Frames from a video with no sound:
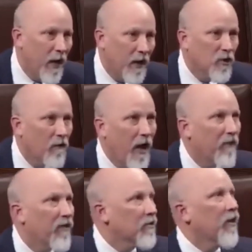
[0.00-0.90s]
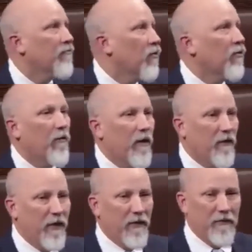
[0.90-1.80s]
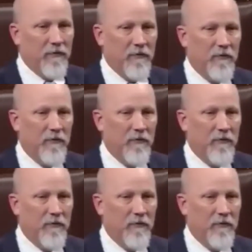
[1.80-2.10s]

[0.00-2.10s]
Minus all the ethics stuff, don't go write all that.